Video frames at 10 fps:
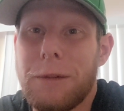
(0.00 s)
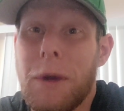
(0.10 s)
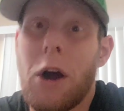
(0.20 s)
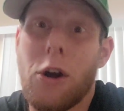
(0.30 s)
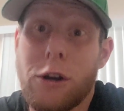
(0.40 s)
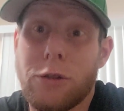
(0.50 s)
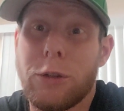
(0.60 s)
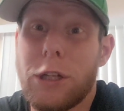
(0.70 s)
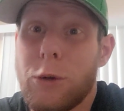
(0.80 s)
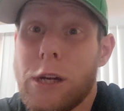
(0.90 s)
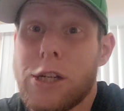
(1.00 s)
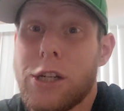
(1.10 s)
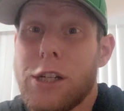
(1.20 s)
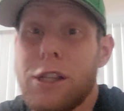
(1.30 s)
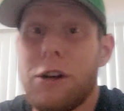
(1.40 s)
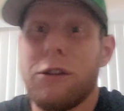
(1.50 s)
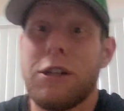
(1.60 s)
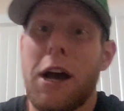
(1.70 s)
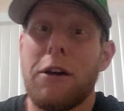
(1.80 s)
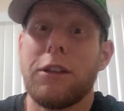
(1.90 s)
My heart is really questioning those
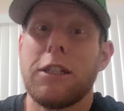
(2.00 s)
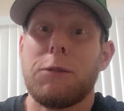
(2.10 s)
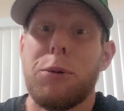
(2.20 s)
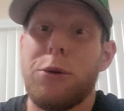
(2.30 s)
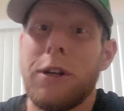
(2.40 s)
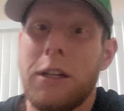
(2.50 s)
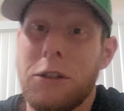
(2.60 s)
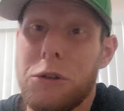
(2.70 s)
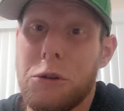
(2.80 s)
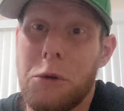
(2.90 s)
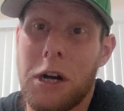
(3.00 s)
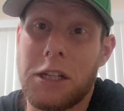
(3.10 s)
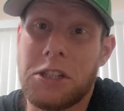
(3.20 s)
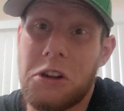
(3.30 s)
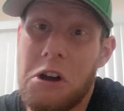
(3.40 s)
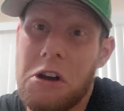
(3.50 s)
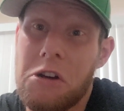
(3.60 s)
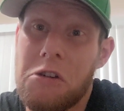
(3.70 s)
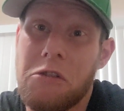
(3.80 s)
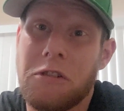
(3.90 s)
now at this point due to what I
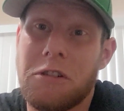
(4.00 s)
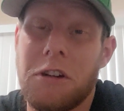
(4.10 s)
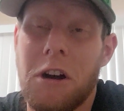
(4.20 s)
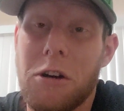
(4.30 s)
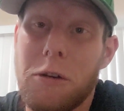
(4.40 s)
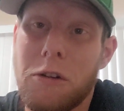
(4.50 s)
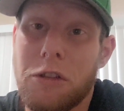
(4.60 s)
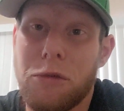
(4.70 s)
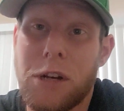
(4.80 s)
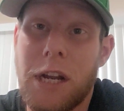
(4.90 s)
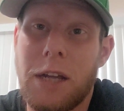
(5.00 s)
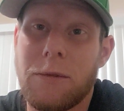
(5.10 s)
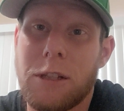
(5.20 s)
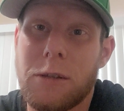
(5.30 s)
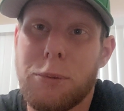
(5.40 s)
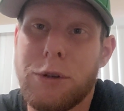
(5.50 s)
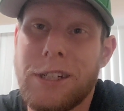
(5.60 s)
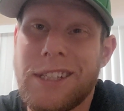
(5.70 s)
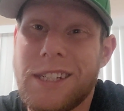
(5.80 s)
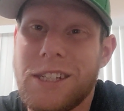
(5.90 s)
saw over our 3 games in the
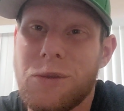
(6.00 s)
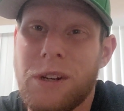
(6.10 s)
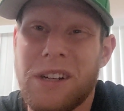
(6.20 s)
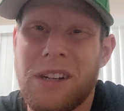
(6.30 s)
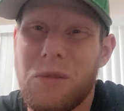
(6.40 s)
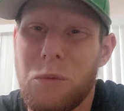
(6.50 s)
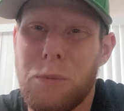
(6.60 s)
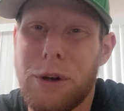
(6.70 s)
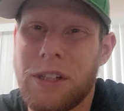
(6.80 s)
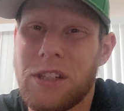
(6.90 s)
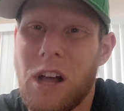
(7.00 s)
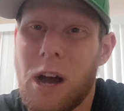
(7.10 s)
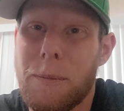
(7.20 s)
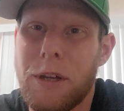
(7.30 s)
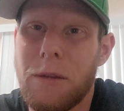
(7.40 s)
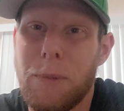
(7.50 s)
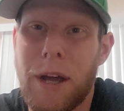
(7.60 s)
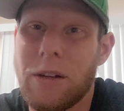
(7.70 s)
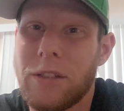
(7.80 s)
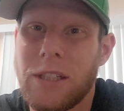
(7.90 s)
preseason. We had pretty sloppy
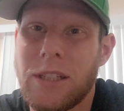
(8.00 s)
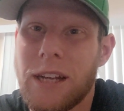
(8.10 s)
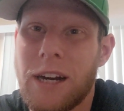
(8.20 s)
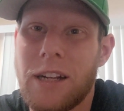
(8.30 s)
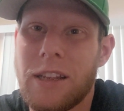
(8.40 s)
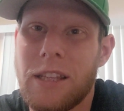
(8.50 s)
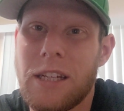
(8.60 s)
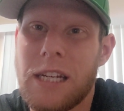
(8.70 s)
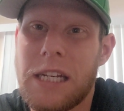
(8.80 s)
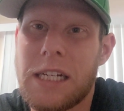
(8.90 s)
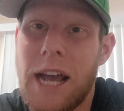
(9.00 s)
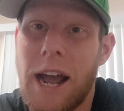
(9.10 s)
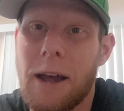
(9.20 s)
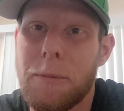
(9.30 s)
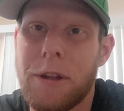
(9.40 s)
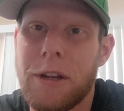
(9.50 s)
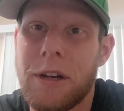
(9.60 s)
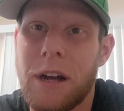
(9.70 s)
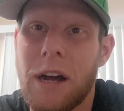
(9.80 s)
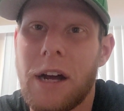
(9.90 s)
penalties that I didn't think needed to happen.